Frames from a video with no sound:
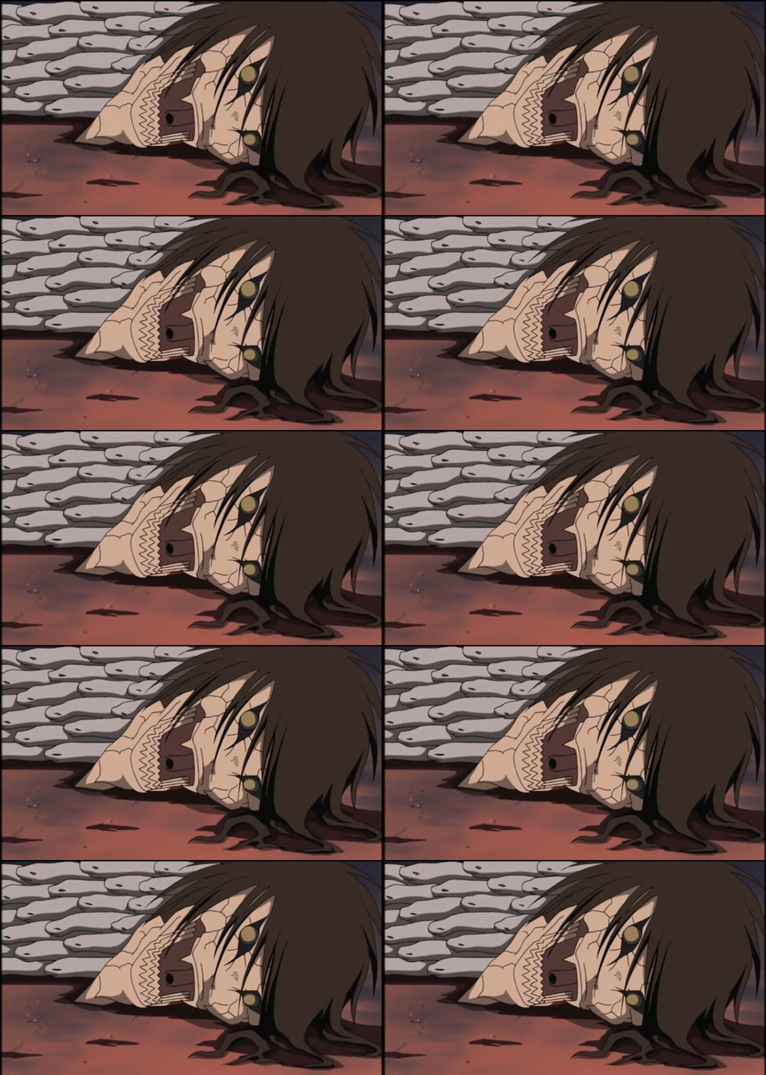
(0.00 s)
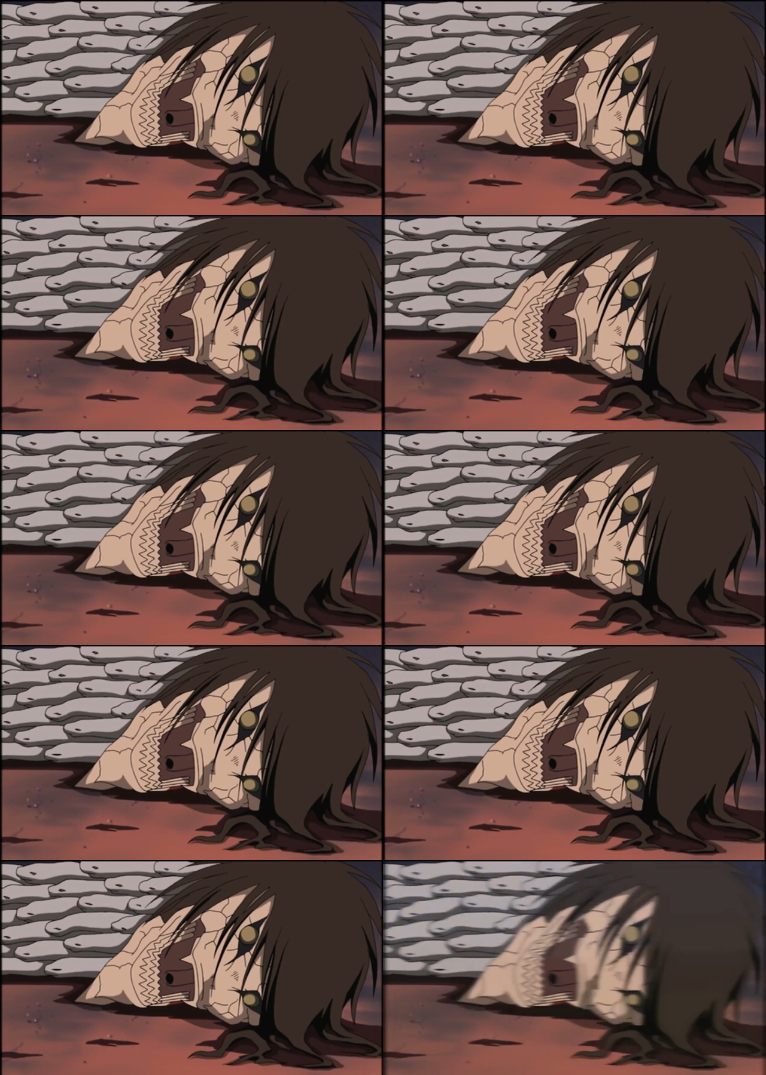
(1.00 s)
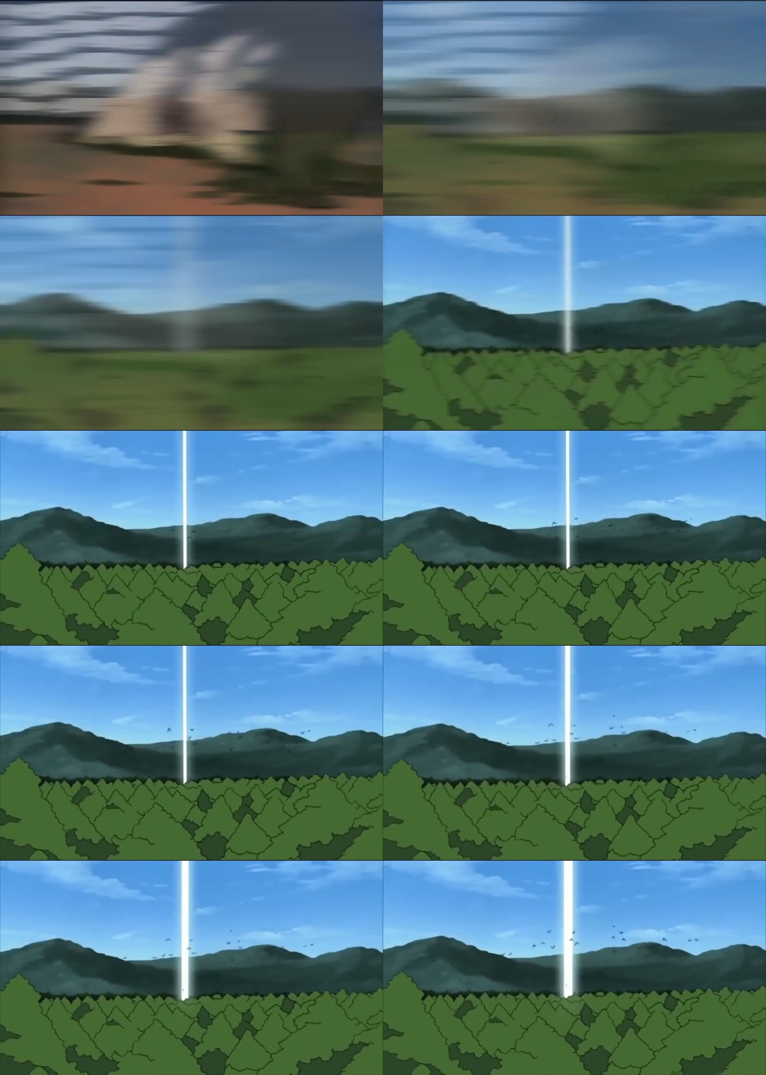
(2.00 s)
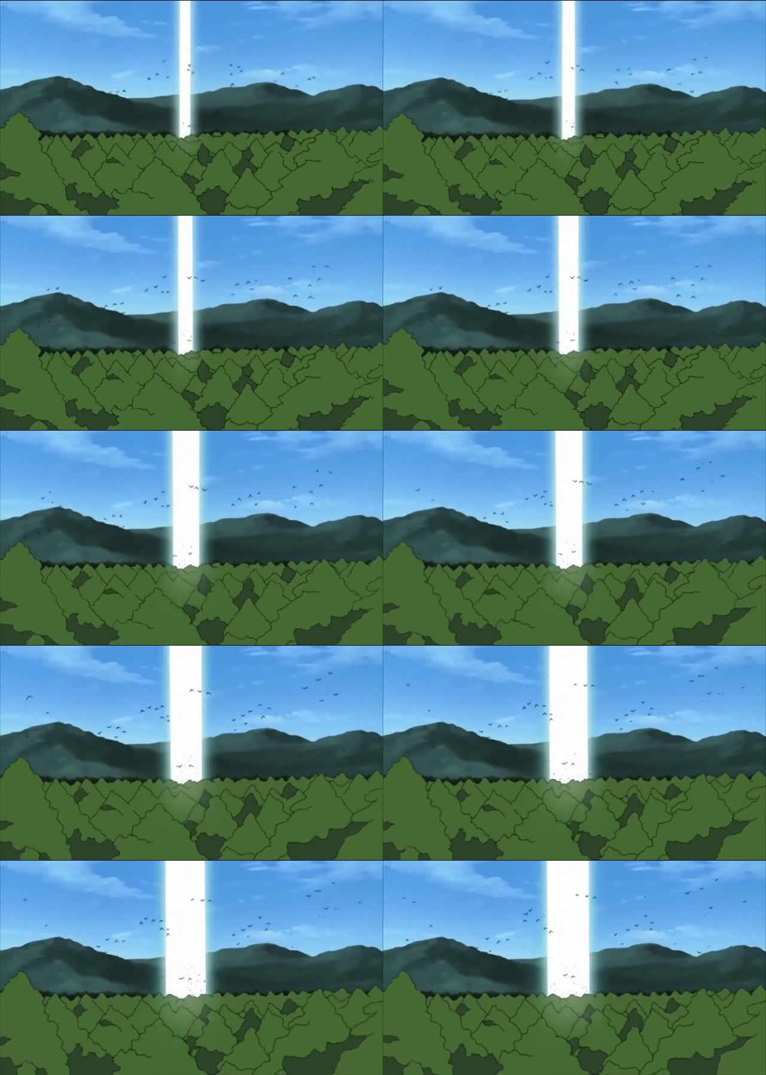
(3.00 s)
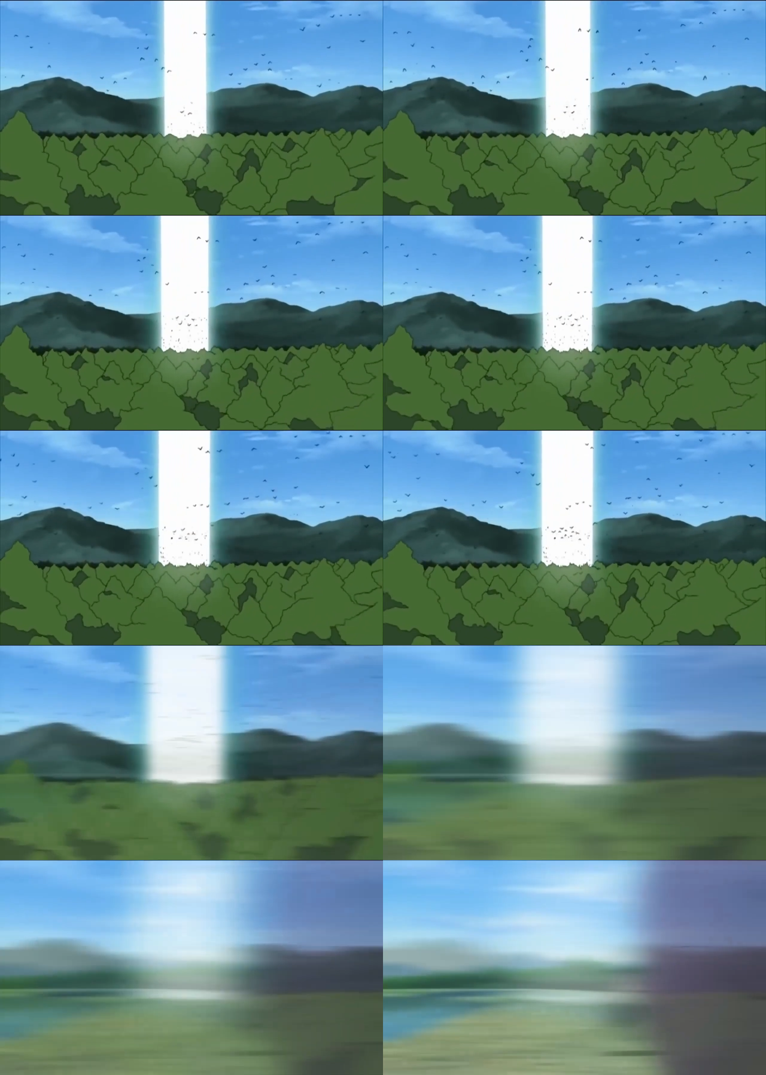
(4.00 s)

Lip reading: No face is visible, so there are no lips to read.